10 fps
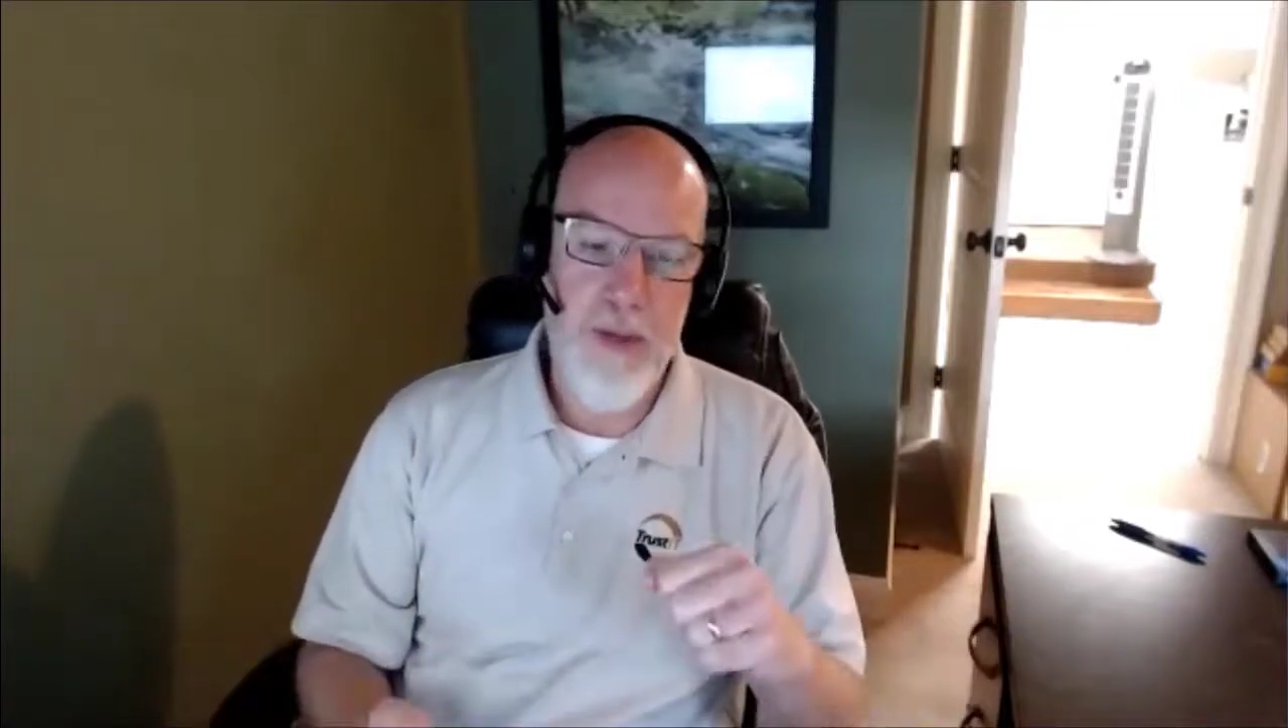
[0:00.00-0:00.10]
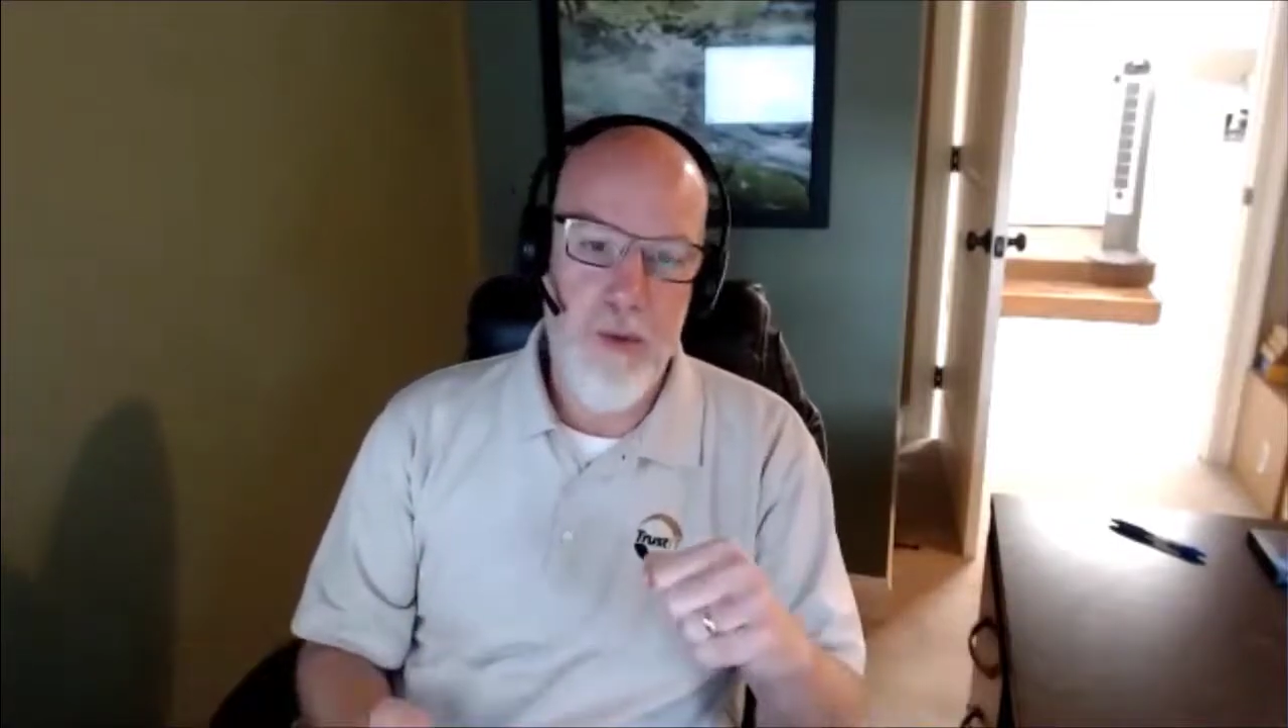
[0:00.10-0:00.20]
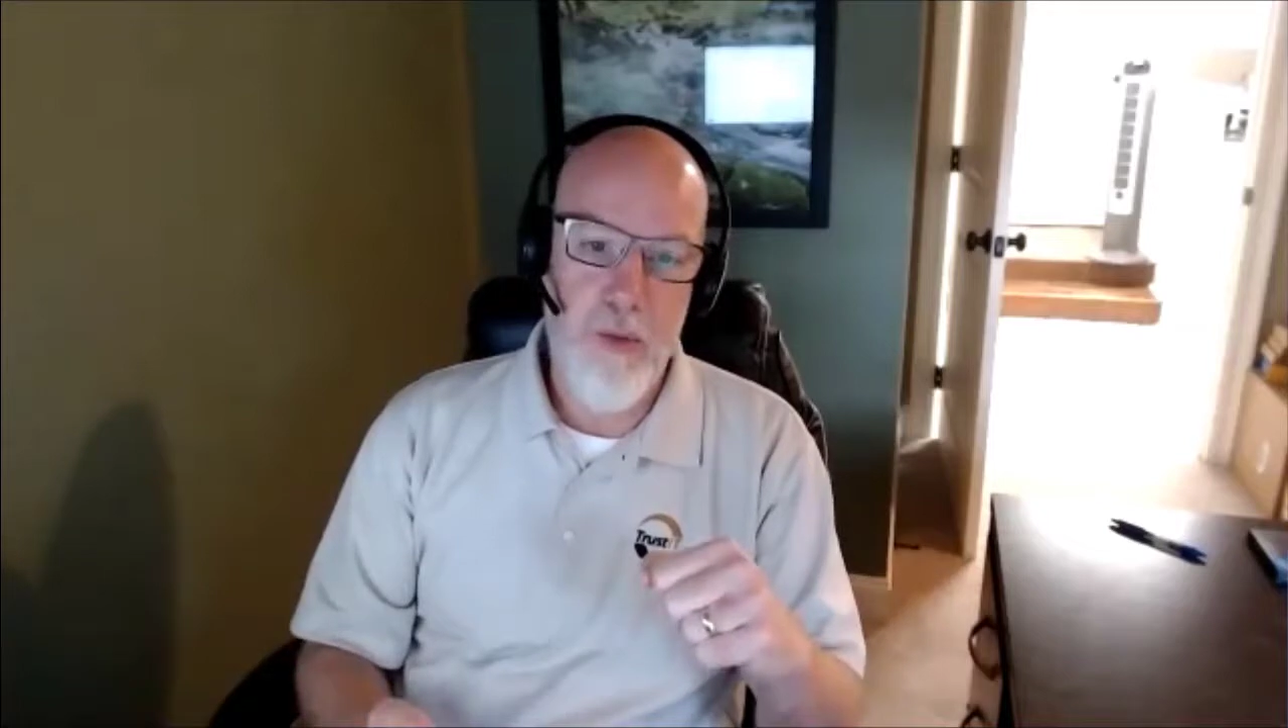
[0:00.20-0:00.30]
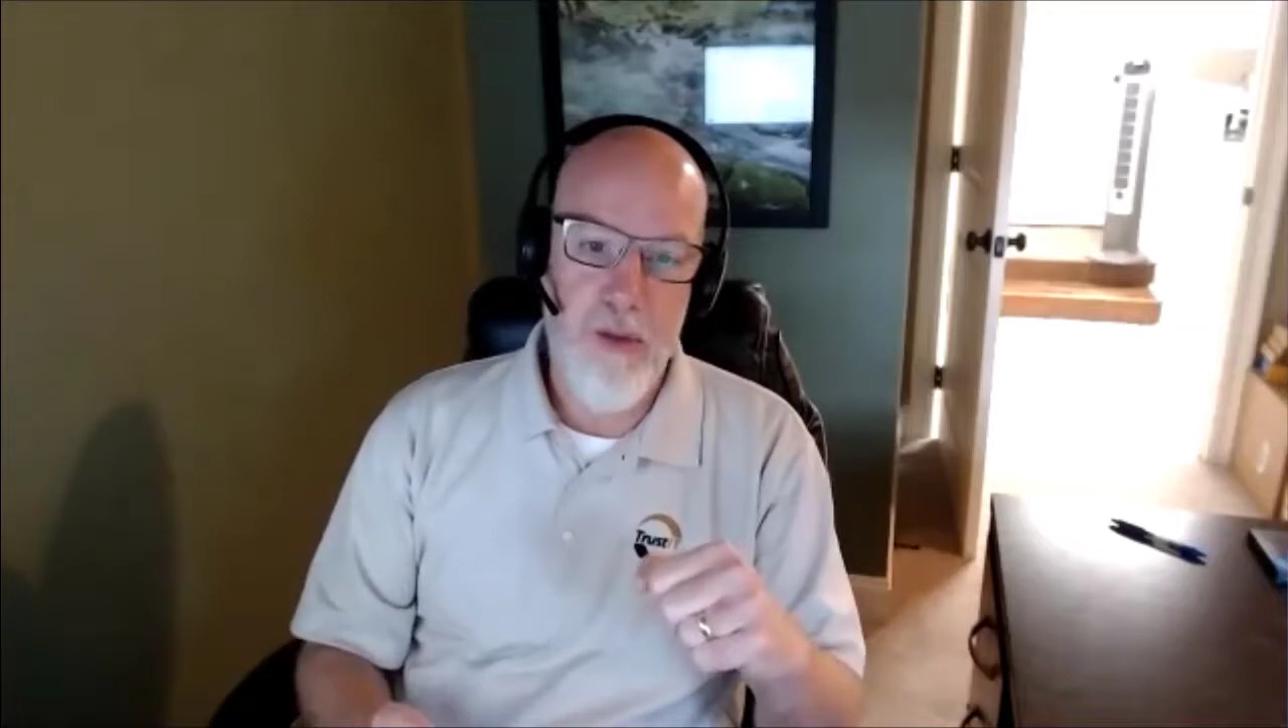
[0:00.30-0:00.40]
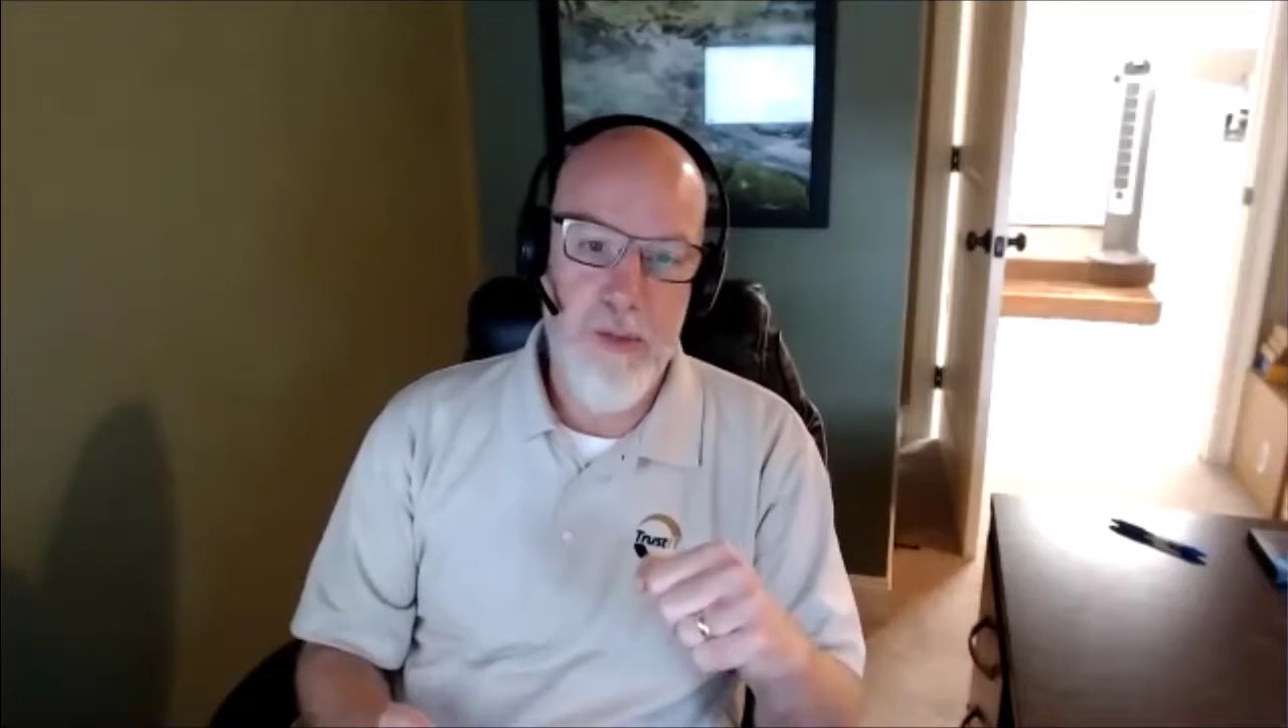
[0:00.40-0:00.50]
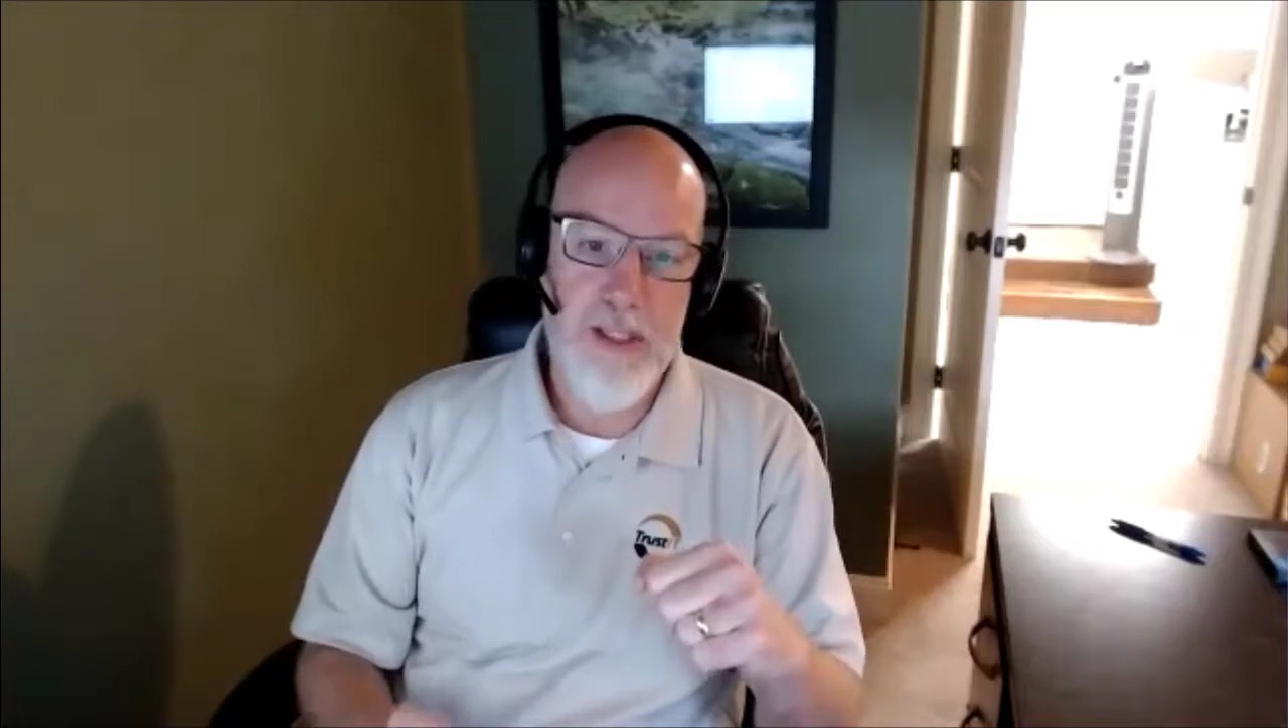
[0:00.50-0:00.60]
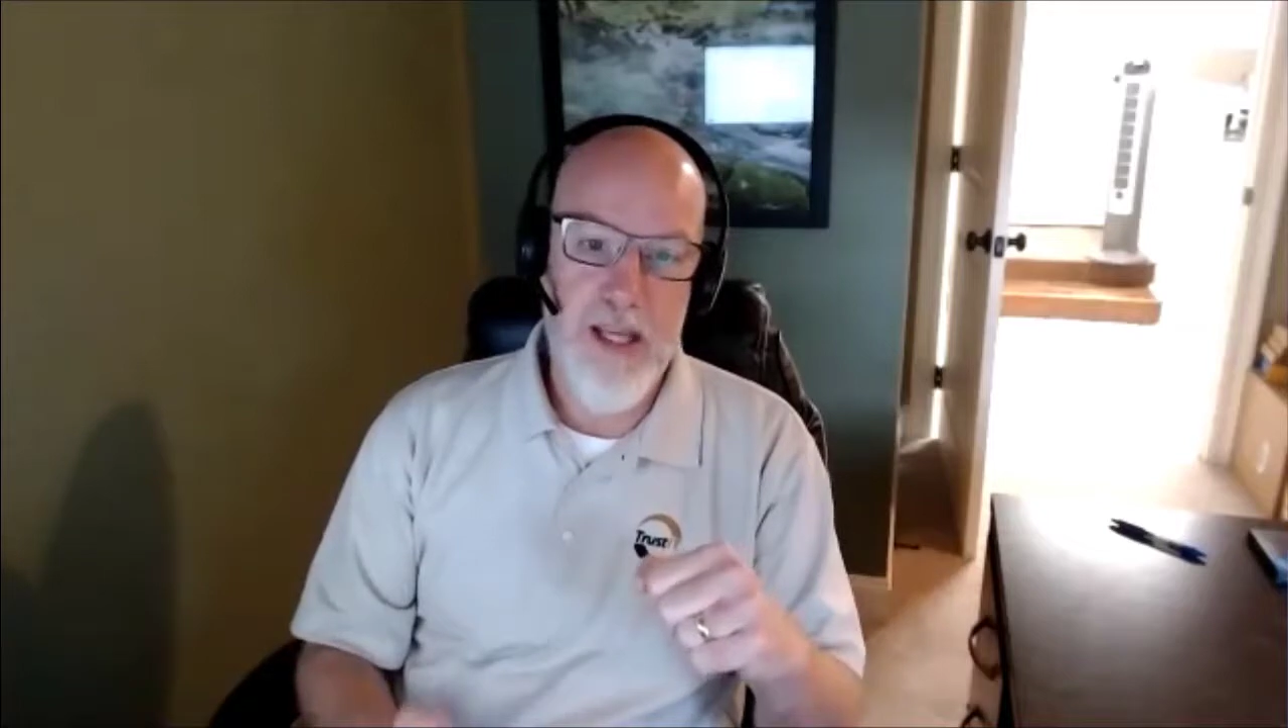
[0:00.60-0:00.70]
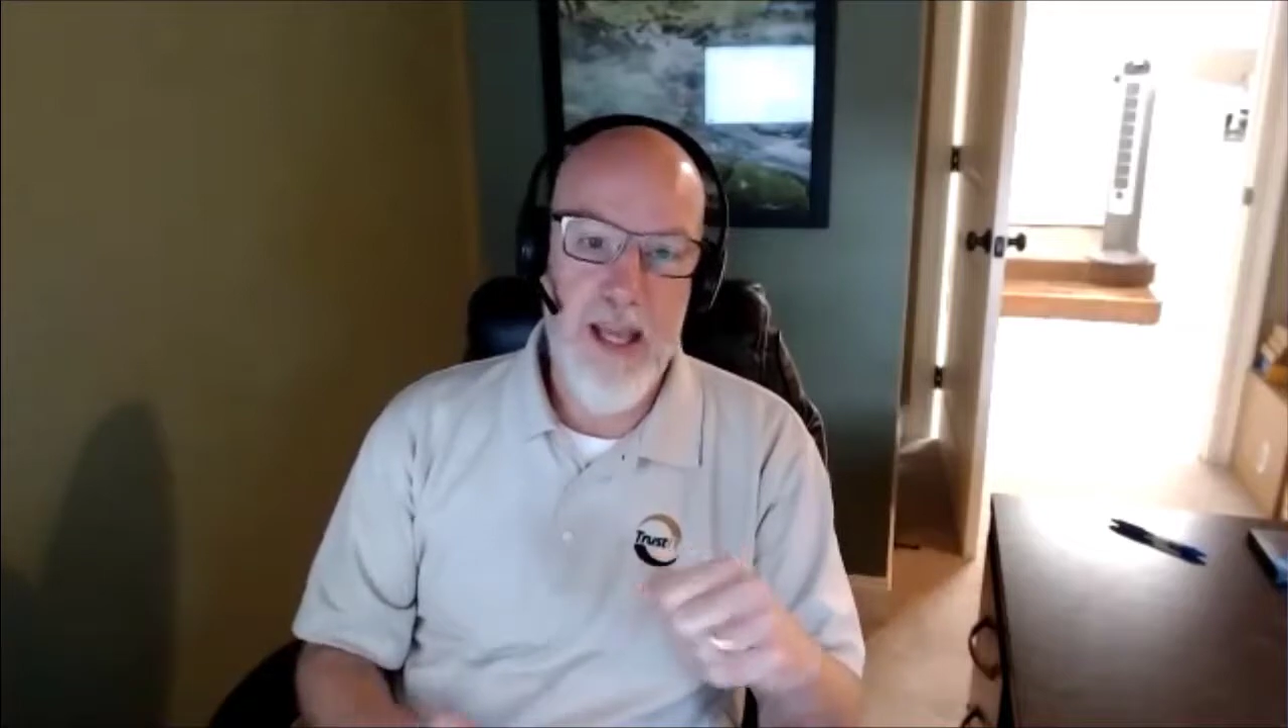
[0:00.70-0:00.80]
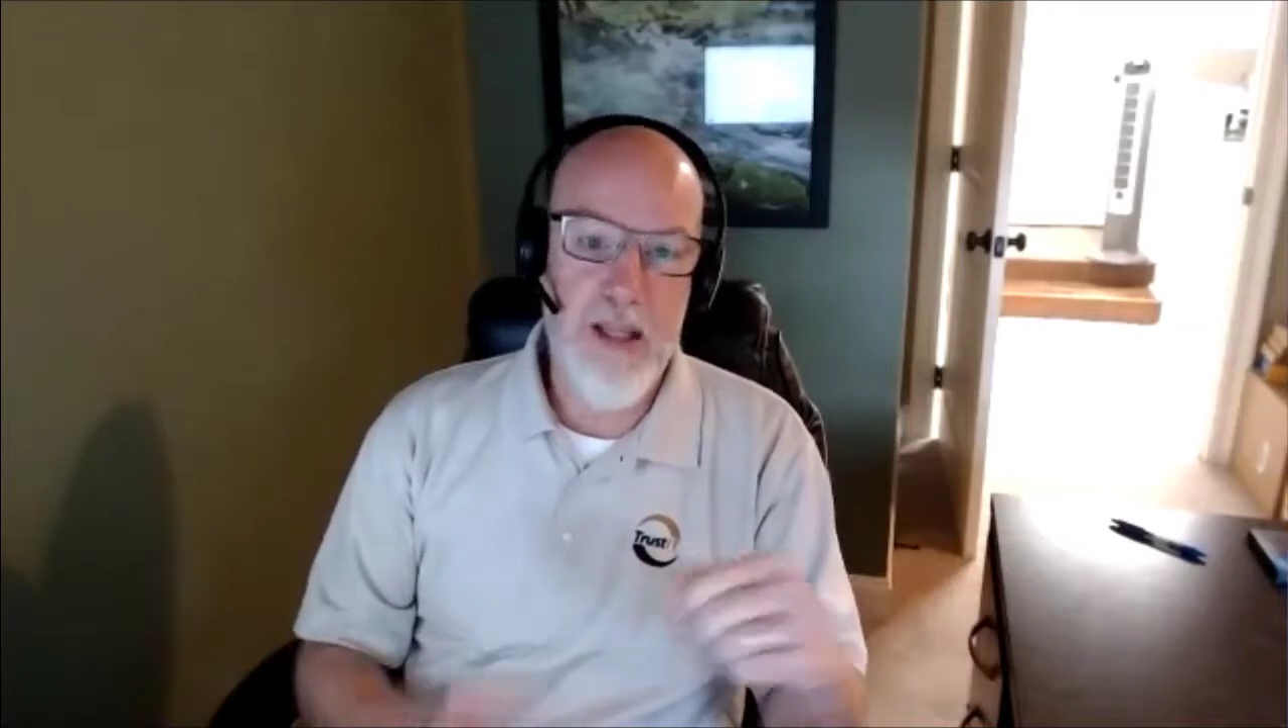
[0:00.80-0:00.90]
minute with them and say,